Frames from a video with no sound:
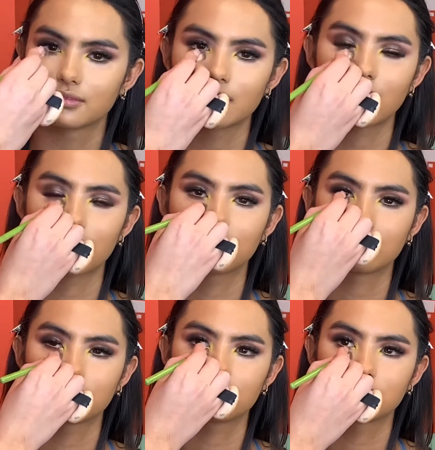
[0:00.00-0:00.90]
And then
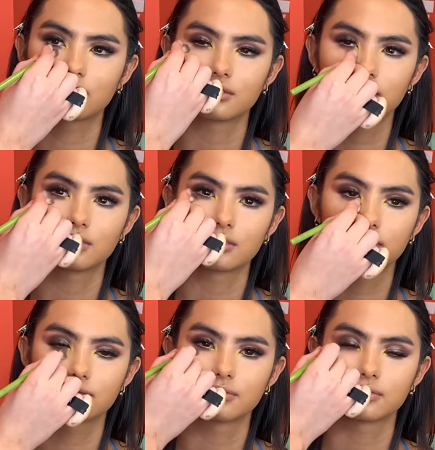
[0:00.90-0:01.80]
I go in
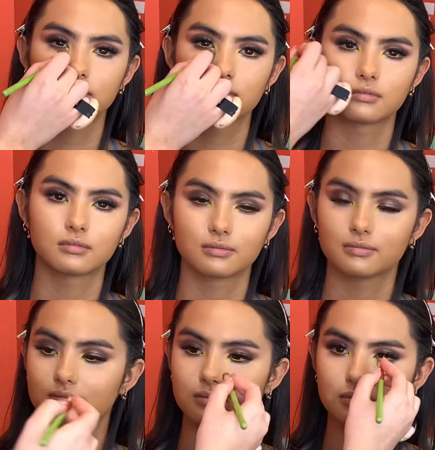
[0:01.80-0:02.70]
with
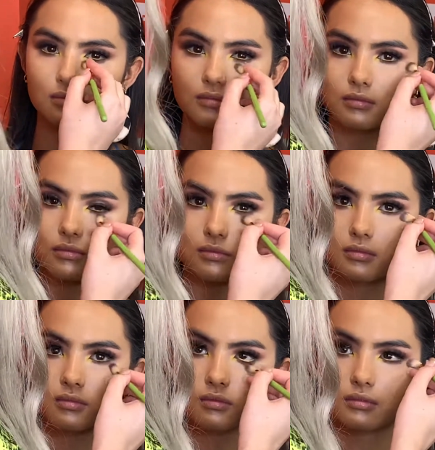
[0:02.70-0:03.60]
some cream
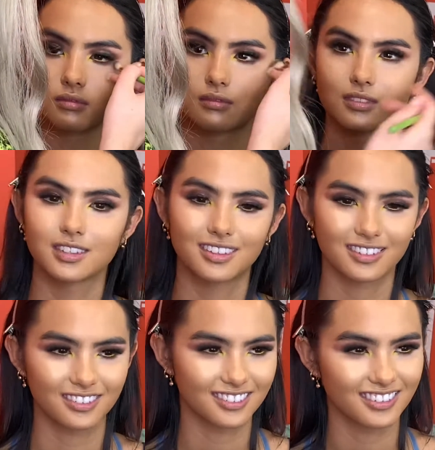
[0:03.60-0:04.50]
contour, which again,
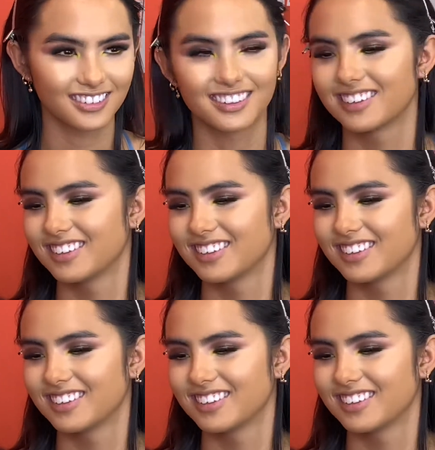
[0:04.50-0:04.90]
I